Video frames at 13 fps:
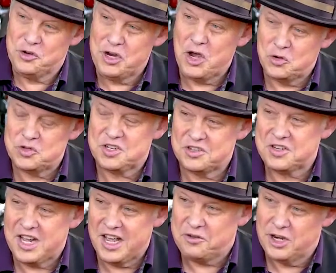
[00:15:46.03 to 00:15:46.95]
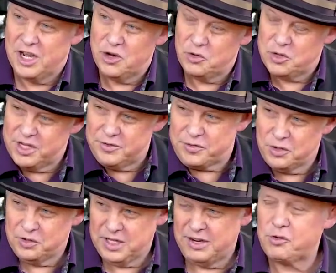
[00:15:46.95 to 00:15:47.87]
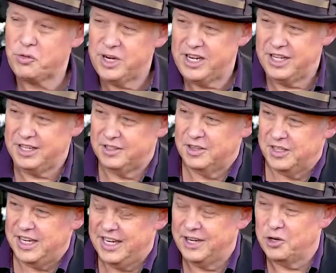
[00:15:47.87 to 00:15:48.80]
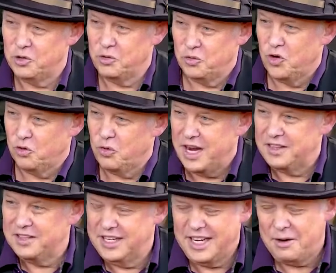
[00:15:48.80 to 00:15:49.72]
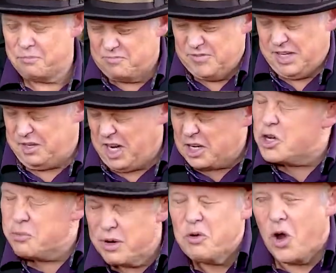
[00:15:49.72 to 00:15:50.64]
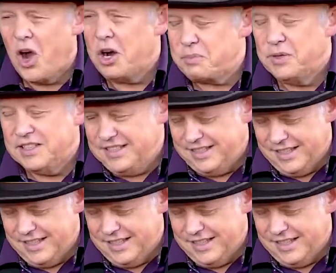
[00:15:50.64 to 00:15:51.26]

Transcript: nose does not know if you're left-leaning or right-leaning. I could be wrong, but